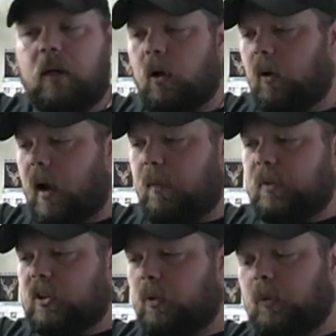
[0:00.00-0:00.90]
or
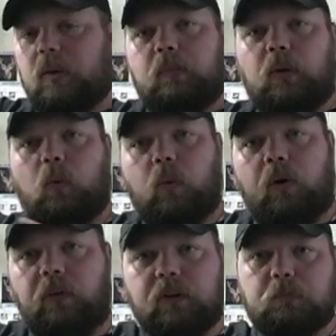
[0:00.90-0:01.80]
happen somewhere in the middle
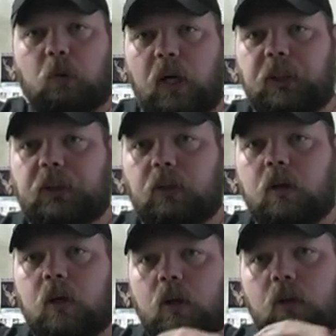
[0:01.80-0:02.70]
where there's pressure
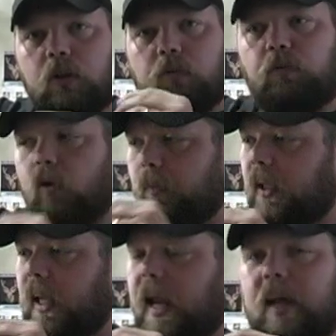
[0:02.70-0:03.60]
from the
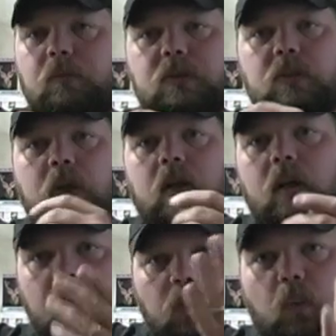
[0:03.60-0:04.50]
cams
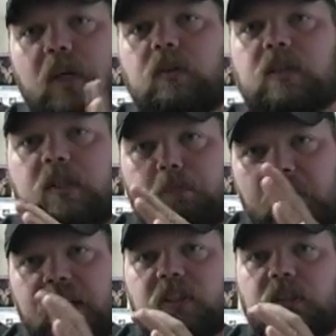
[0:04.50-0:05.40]
and the wheels and the
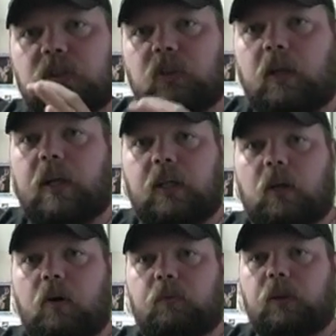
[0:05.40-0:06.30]
bends of the string. You
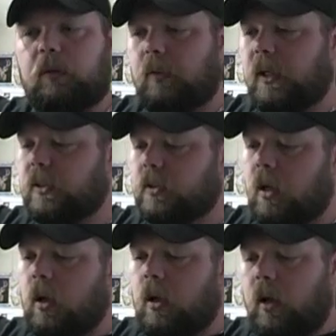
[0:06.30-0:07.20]
know, it really bends.
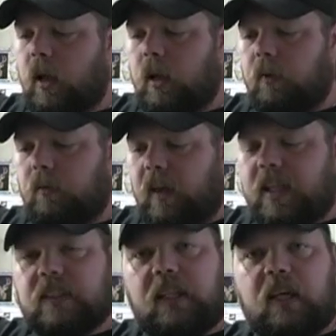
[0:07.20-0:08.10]
And
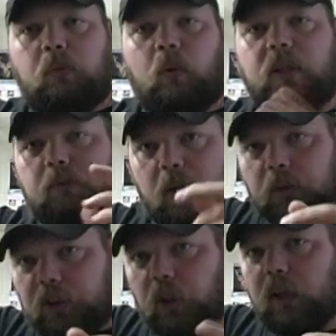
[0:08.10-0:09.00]
that's the key points. But I'm going
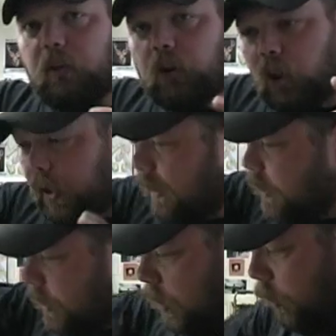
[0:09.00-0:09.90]
to show you a trick. This is so